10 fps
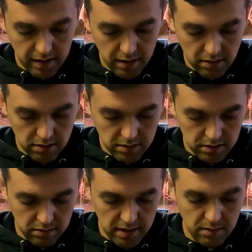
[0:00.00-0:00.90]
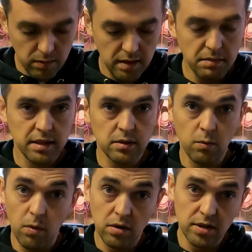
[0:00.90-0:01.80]
here, so that way it makes it
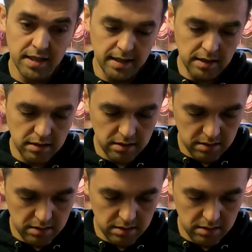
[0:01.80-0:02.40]
watertight.